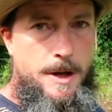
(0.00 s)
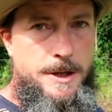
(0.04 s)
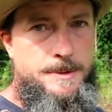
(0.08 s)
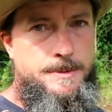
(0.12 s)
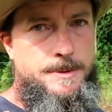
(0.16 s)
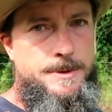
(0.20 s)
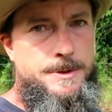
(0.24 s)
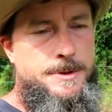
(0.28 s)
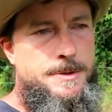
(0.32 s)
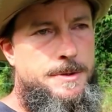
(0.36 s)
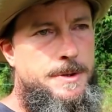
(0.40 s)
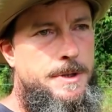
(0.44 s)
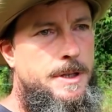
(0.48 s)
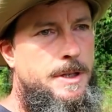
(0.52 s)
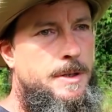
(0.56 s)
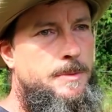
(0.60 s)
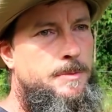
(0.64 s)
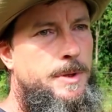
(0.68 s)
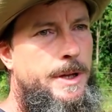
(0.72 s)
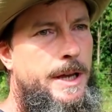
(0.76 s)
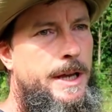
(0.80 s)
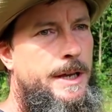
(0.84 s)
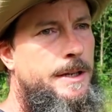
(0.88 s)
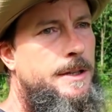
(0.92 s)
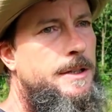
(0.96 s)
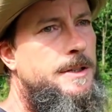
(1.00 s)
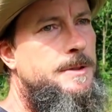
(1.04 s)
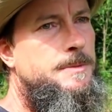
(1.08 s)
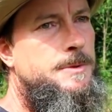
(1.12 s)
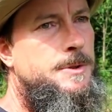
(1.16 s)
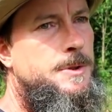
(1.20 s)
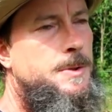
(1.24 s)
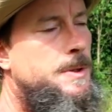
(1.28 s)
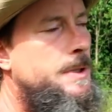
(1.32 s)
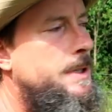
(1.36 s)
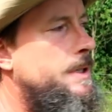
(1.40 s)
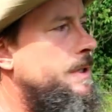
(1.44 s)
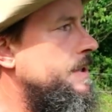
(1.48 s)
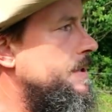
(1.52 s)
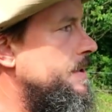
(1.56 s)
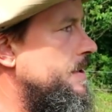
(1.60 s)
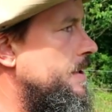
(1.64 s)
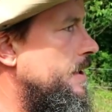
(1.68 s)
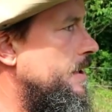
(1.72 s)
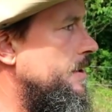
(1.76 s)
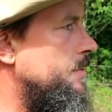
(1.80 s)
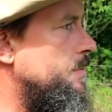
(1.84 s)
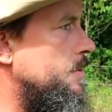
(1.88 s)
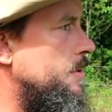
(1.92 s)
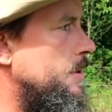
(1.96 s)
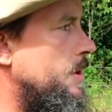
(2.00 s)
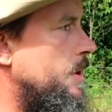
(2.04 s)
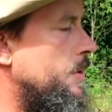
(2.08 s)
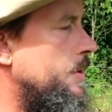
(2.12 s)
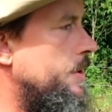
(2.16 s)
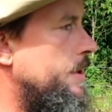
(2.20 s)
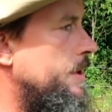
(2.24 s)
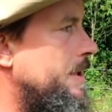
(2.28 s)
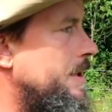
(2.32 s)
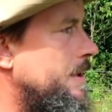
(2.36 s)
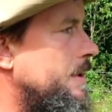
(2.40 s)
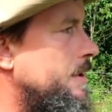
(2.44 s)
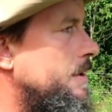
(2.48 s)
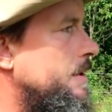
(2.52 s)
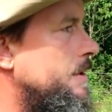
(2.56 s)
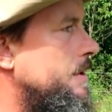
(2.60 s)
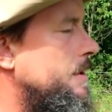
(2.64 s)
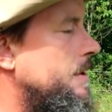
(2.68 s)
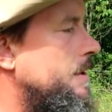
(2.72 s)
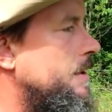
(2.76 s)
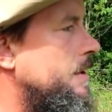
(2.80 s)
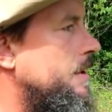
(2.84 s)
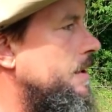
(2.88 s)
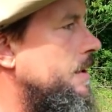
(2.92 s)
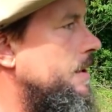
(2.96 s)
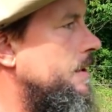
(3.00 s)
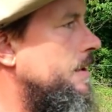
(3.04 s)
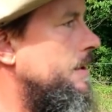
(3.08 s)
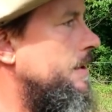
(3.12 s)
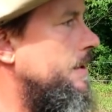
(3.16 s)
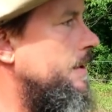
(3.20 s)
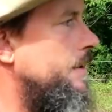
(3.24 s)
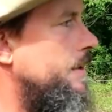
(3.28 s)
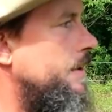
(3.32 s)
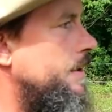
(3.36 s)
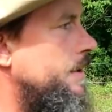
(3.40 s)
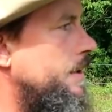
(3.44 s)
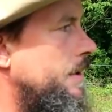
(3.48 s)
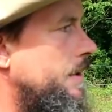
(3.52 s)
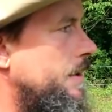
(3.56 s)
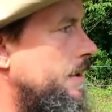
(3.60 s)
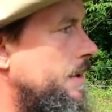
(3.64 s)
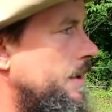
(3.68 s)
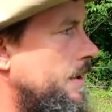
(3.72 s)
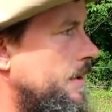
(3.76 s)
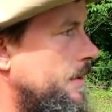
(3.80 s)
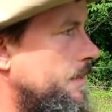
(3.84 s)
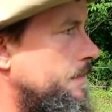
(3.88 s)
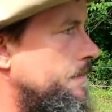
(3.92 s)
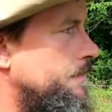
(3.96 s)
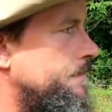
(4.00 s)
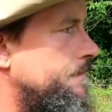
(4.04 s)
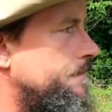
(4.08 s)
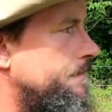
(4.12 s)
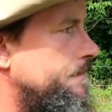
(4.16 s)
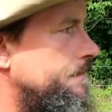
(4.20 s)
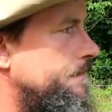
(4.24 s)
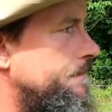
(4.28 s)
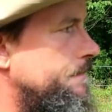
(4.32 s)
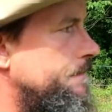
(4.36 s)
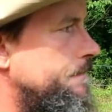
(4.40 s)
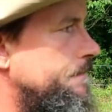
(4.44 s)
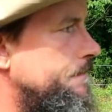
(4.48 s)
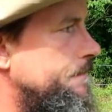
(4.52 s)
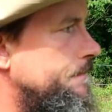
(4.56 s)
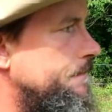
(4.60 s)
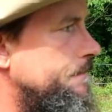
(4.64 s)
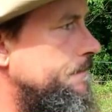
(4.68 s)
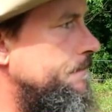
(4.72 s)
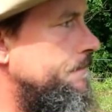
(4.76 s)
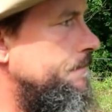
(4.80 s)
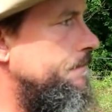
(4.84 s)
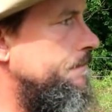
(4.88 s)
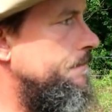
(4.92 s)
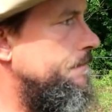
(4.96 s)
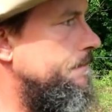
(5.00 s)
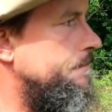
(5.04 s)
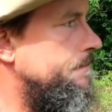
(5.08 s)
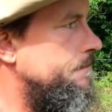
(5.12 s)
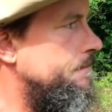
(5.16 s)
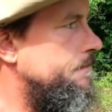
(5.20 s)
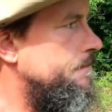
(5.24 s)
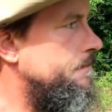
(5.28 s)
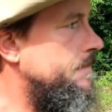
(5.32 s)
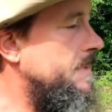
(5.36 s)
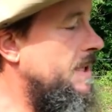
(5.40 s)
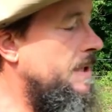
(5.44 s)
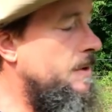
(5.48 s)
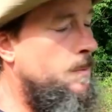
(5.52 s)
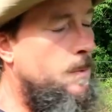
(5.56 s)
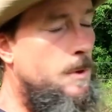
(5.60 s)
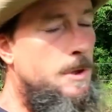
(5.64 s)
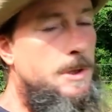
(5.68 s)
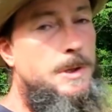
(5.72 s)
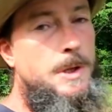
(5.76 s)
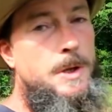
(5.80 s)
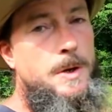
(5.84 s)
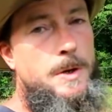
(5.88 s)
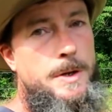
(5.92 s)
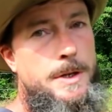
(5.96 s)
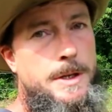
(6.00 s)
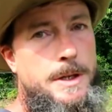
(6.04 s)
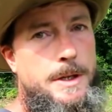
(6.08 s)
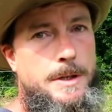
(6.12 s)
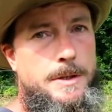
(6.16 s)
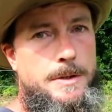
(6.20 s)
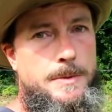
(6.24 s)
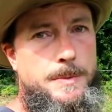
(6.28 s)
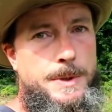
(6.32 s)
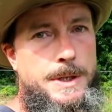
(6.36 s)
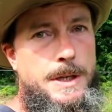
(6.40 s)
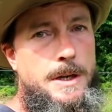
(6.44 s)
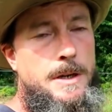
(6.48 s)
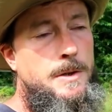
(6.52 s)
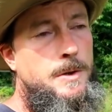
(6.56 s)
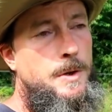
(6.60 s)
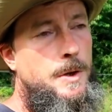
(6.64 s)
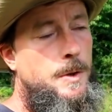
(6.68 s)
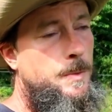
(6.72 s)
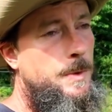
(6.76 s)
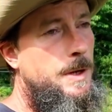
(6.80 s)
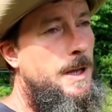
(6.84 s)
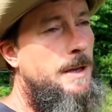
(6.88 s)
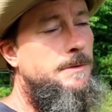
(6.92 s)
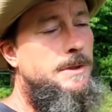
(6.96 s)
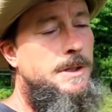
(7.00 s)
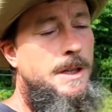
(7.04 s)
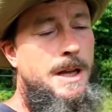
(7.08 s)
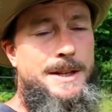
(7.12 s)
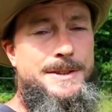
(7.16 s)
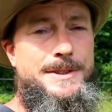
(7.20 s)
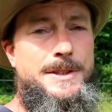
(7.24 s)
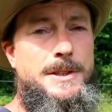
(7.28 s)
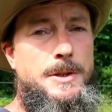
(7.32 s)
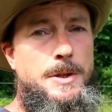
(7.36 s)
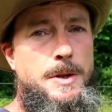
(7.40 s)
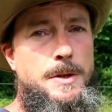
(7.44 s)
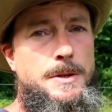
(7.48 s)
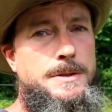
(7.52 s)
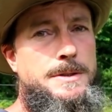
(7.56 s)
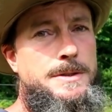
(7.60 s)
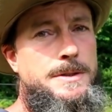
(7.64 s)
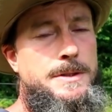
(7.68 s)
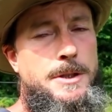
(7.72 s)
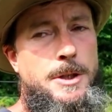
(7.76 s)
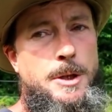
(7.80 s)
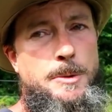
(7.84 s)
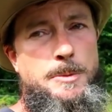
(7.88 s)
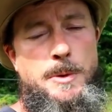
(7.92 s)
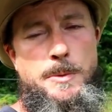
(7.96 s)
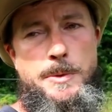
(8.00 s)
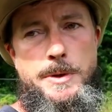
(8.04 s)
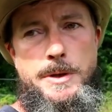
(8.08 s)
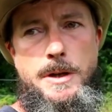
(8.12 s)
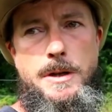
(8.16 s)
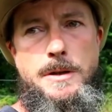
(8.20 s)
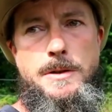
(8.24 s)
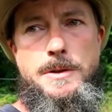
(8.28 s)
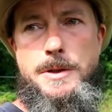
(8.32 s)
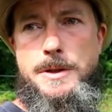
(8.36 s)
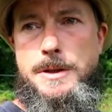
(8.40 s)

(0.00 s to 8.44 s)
husbandry and plant husbandry, these things we're learning. Um, and we're learning. We are learning. We have a lot to learn still, but we are